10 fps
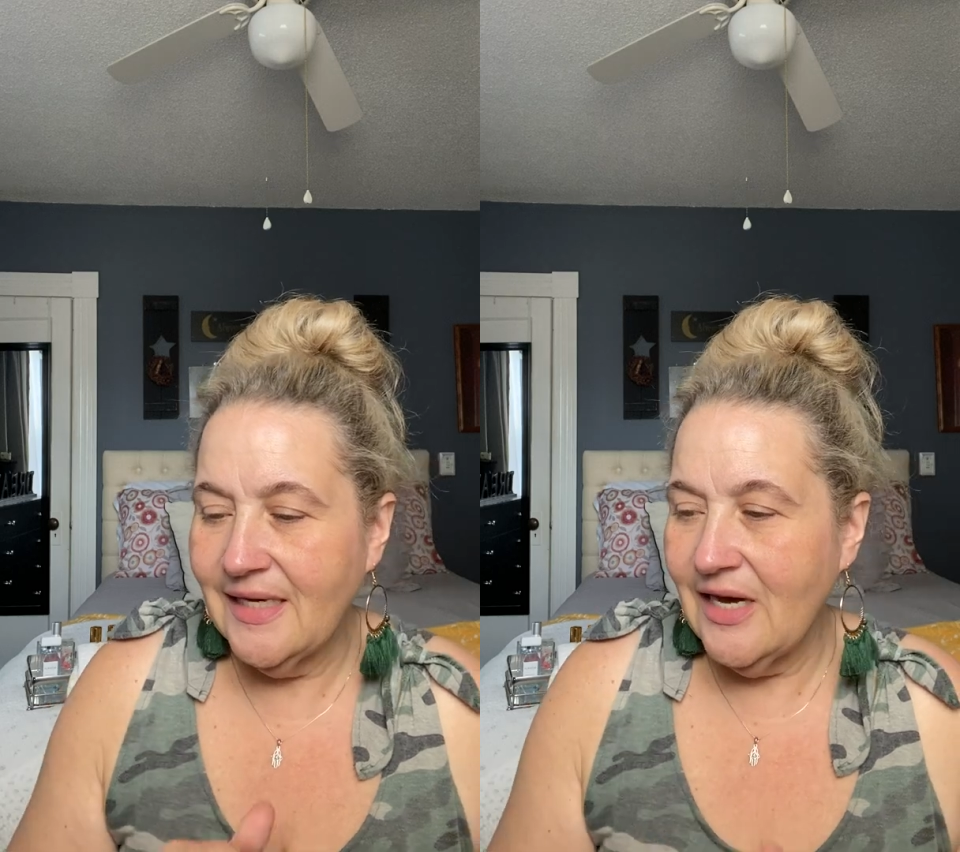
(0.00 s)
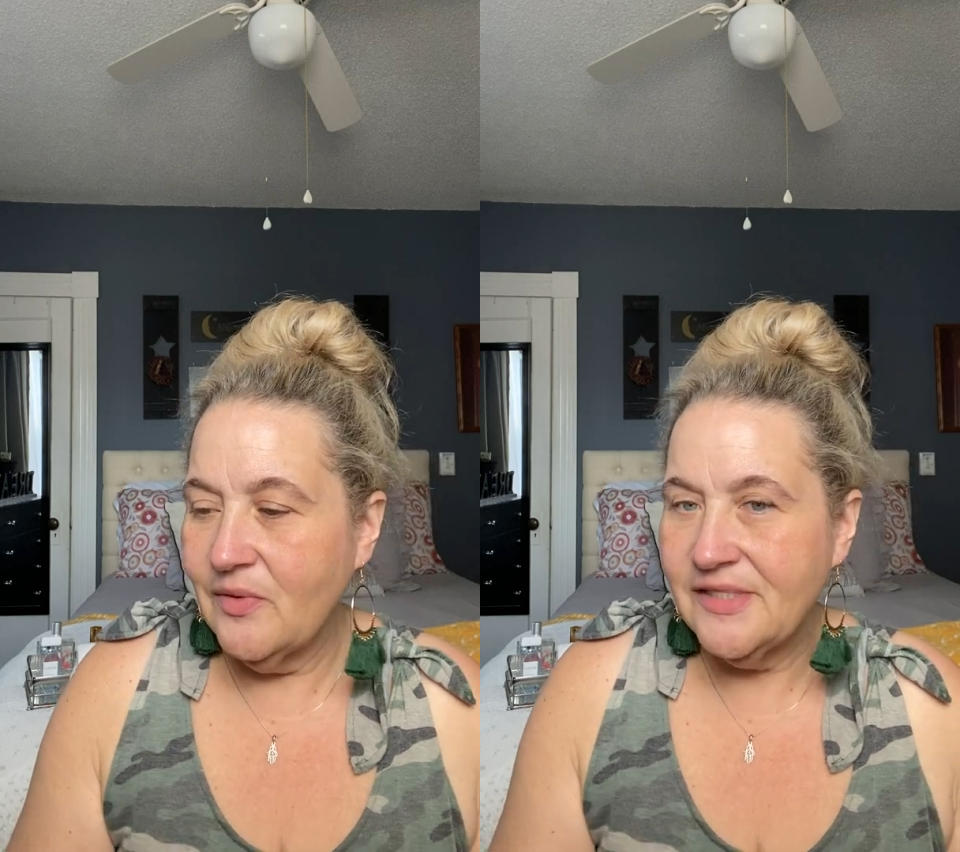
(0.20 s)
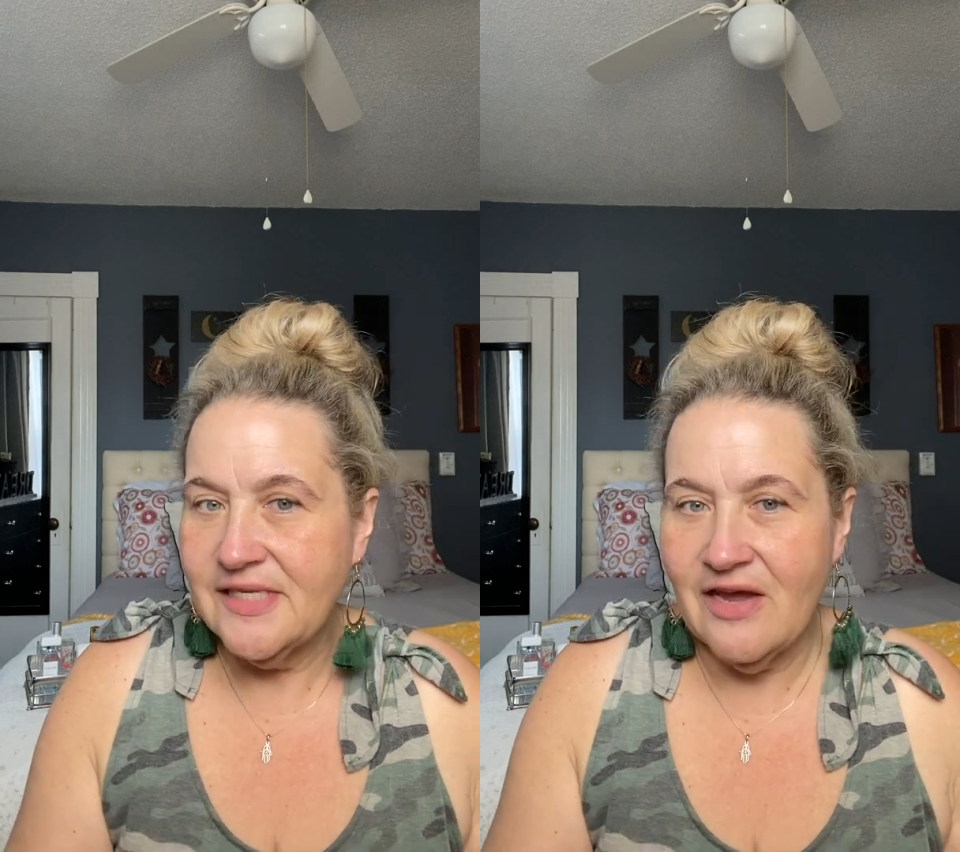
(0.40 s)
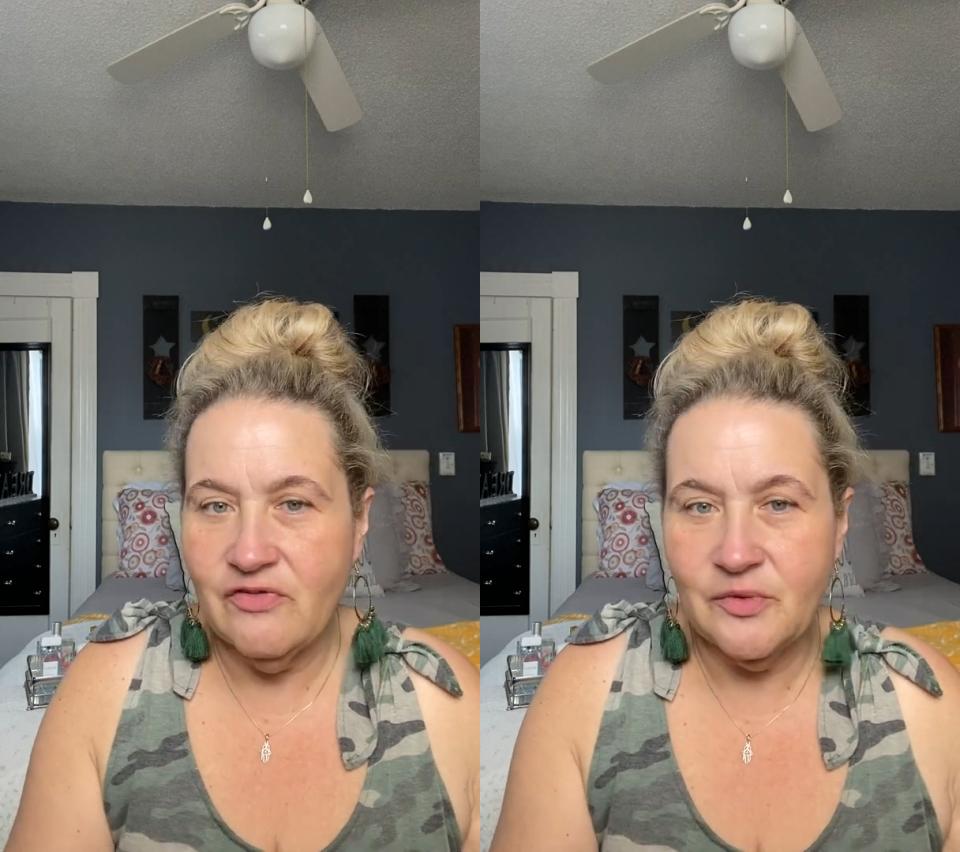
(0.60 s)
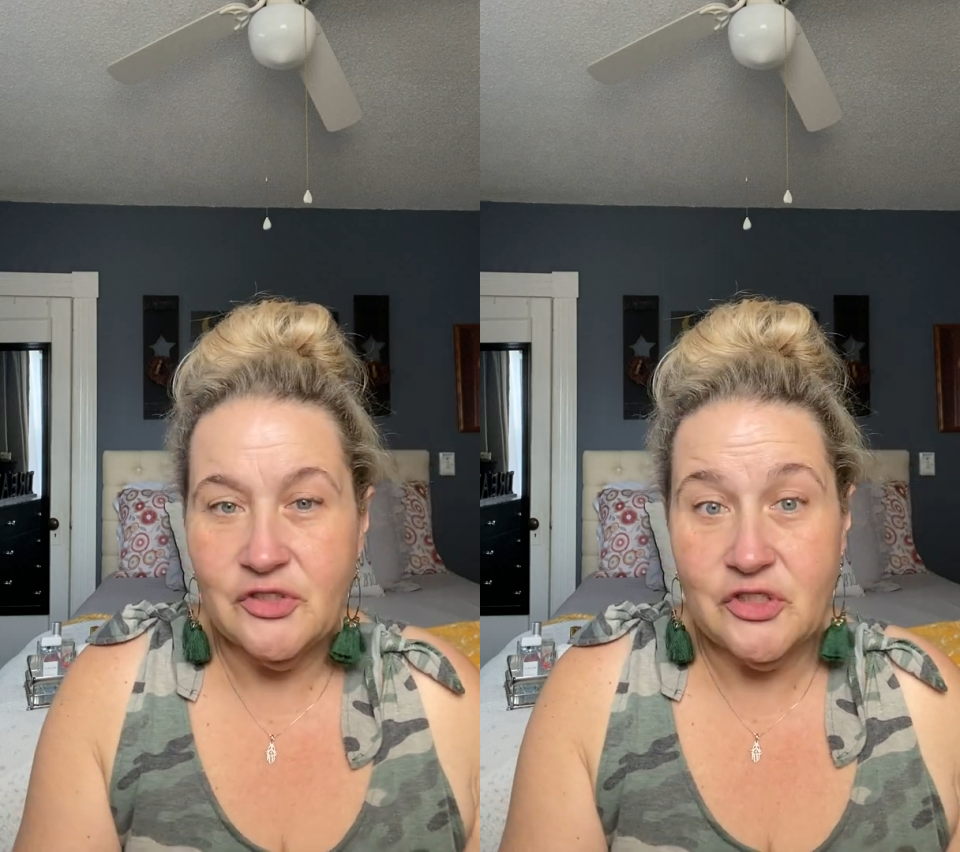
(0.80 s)
How is
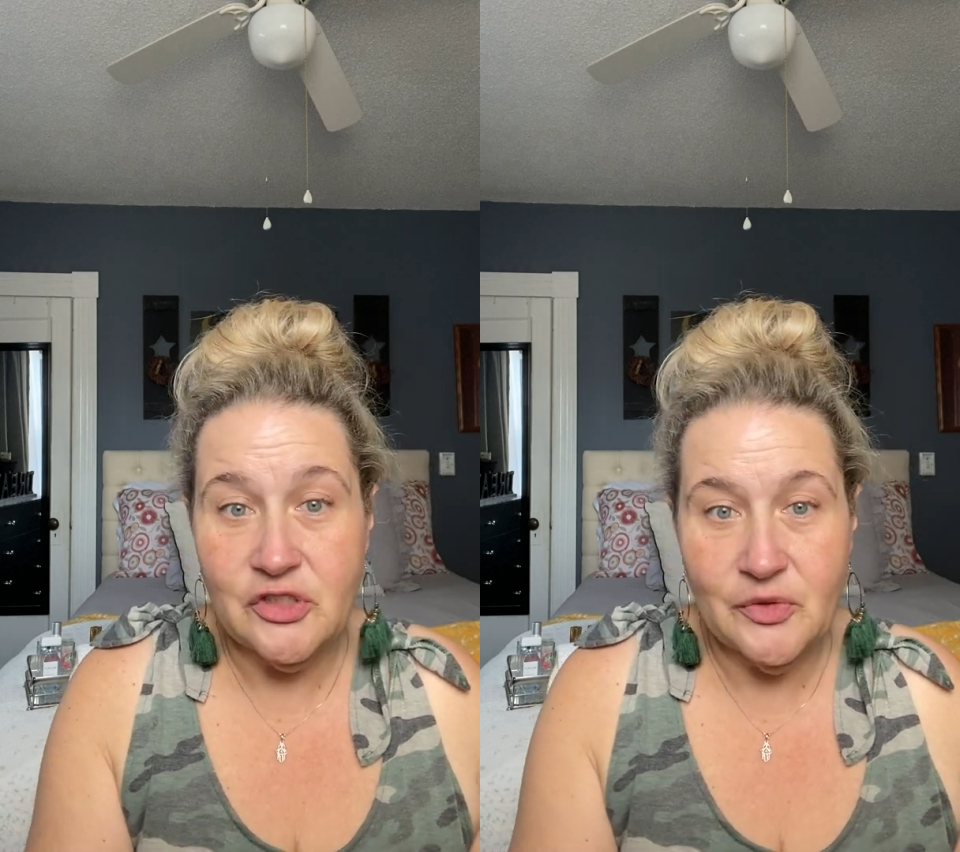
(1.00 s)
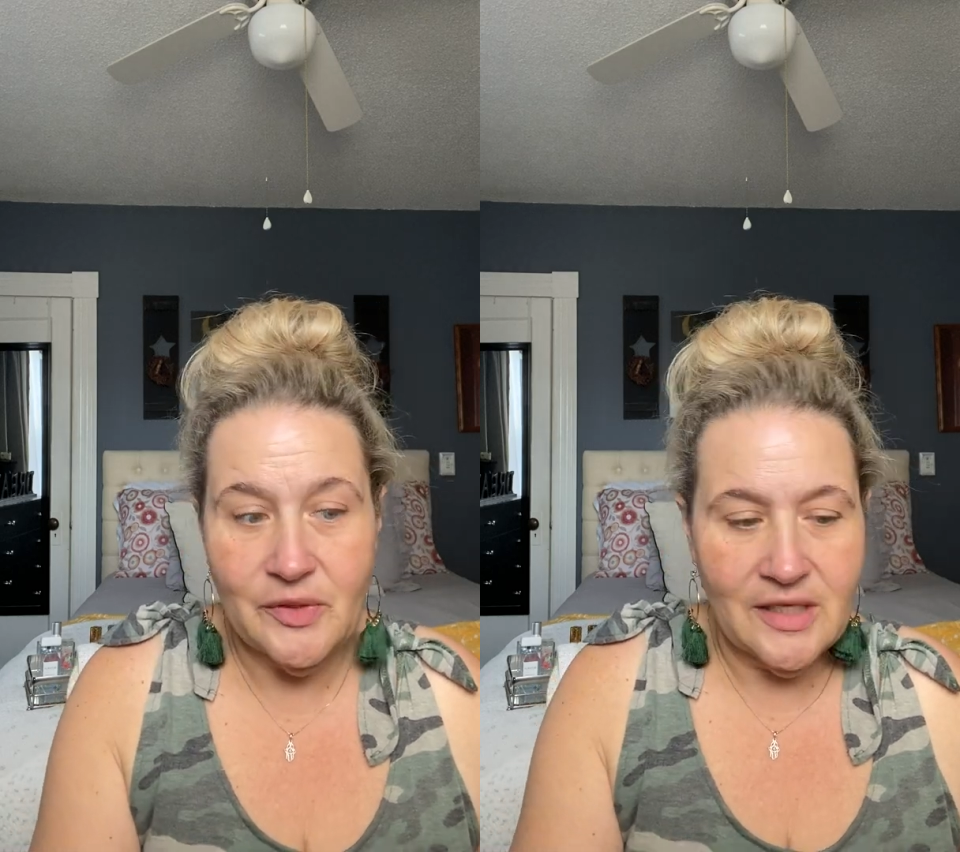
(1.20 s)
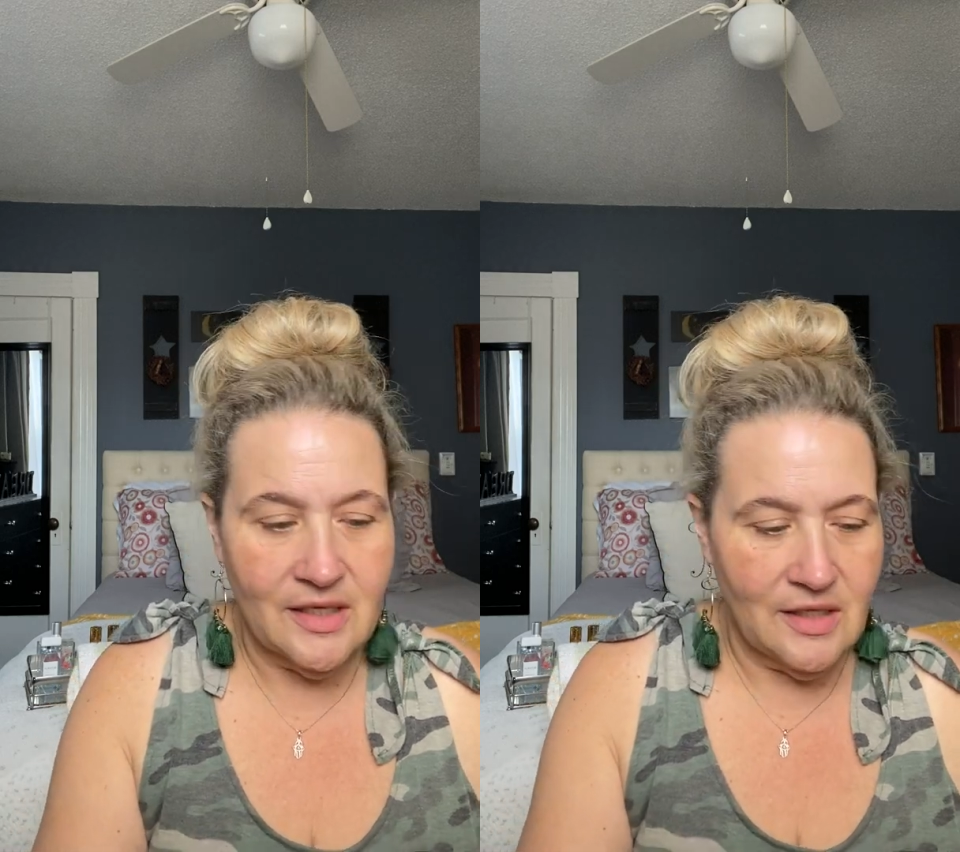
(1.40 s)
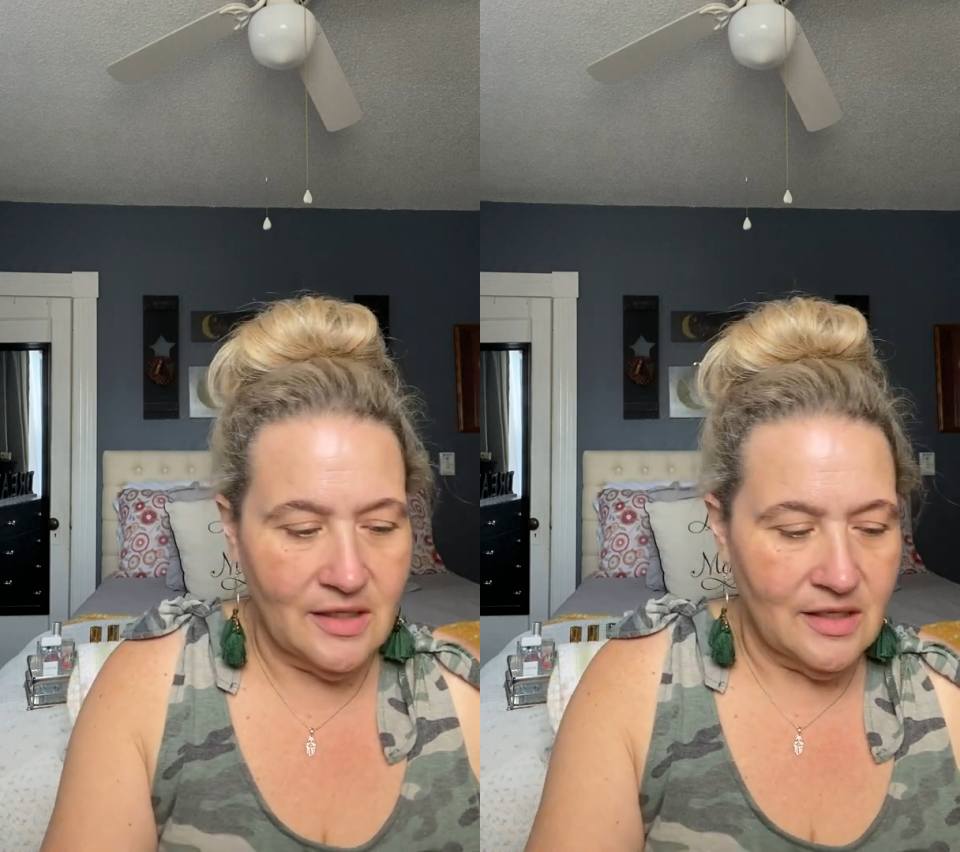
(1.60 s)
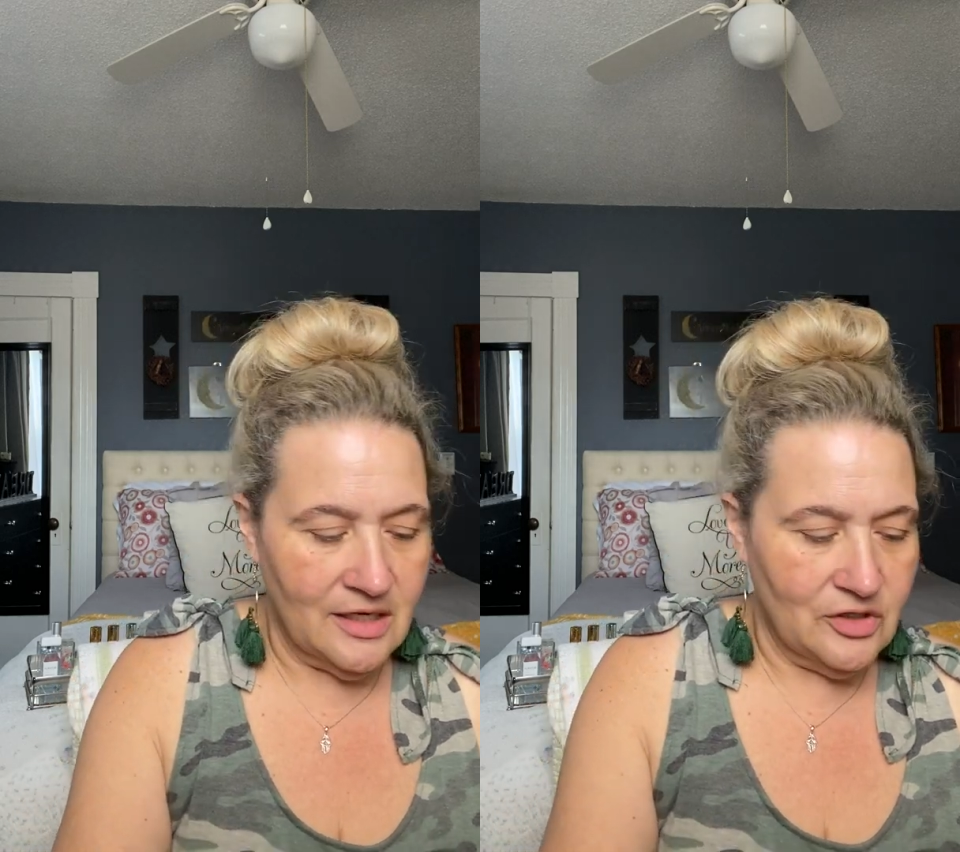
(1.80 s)
everyone doing?